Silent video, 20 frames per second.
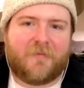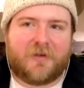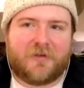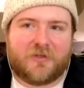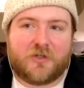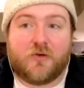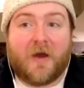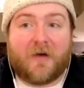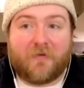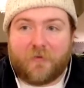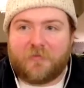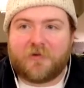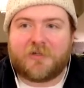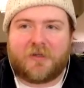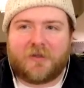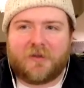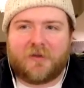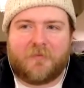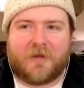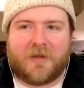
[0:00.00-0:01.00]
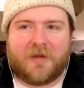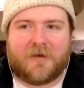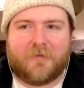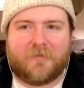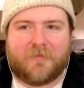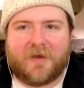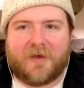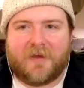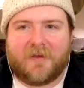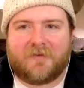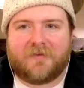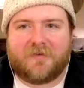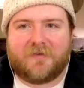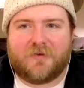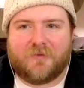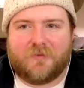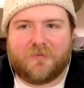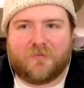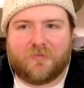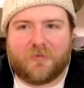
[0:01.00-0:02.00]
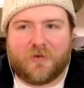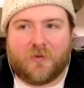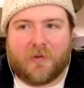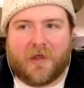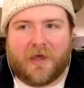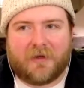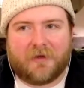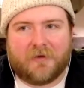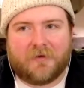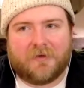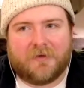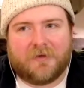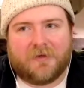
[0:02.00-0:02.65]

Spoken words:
But do you have a particular medium that you like?